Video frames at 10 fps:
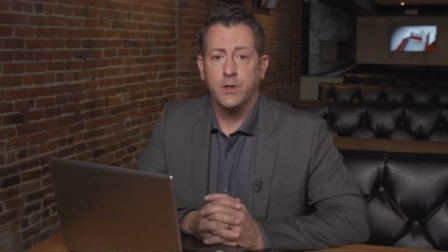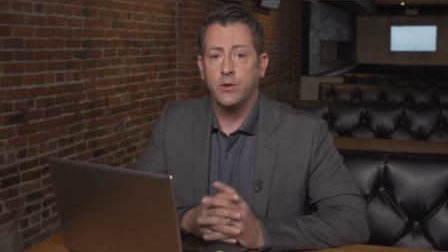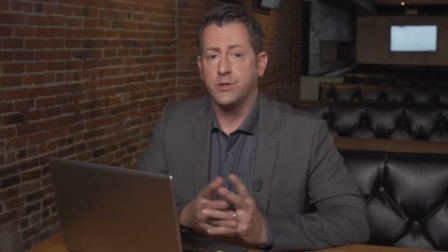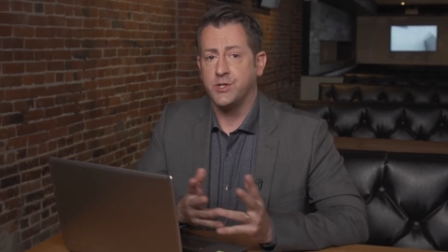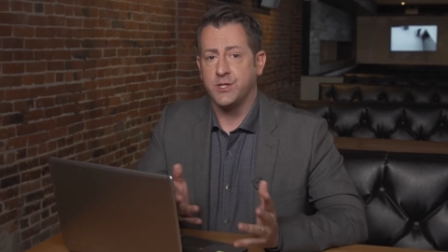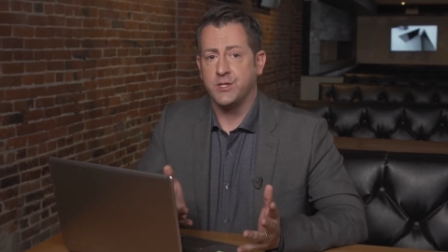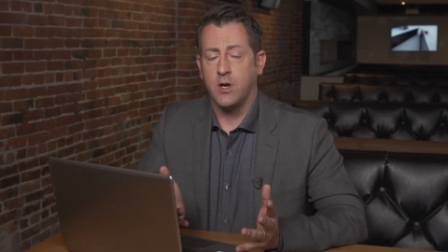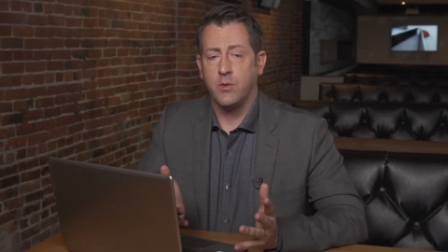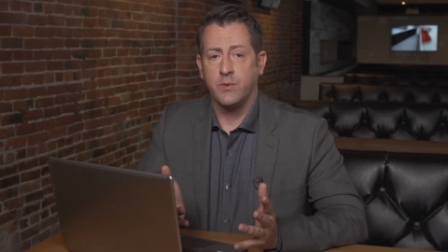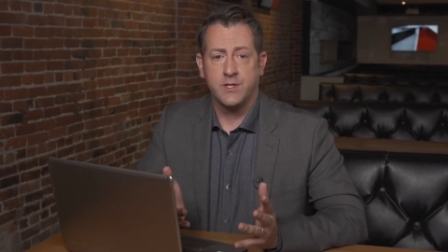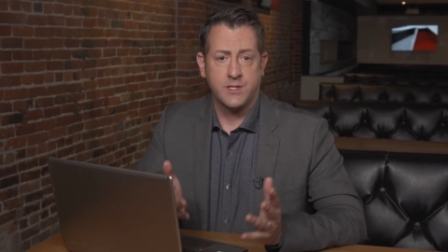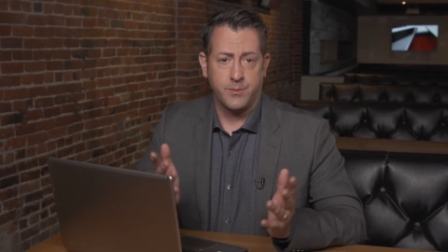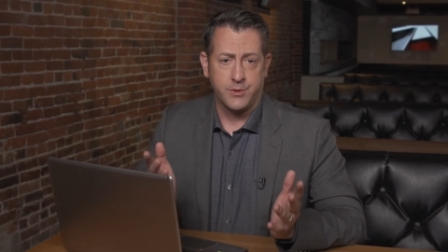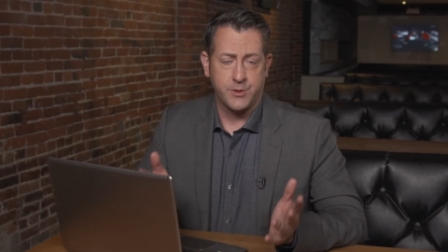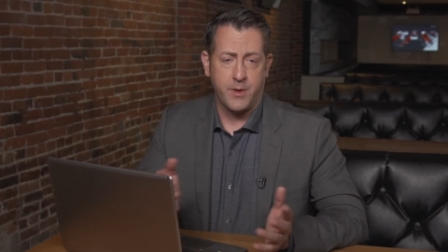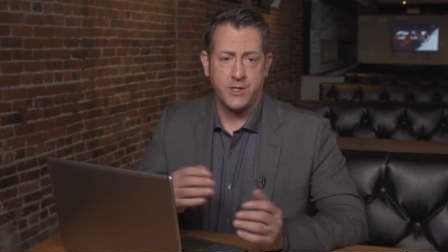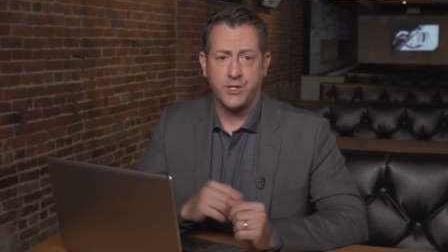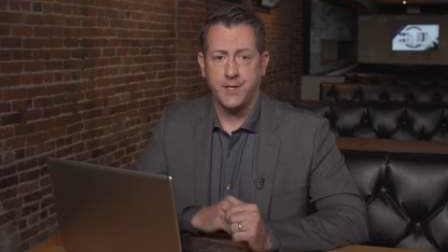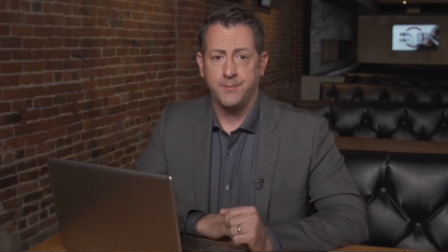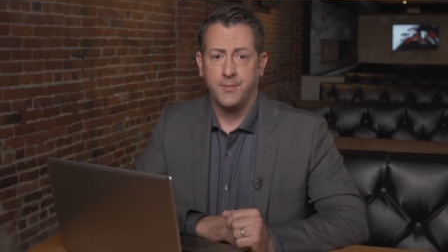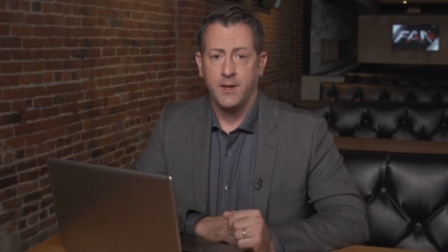it or just start with a simple spreadsheet.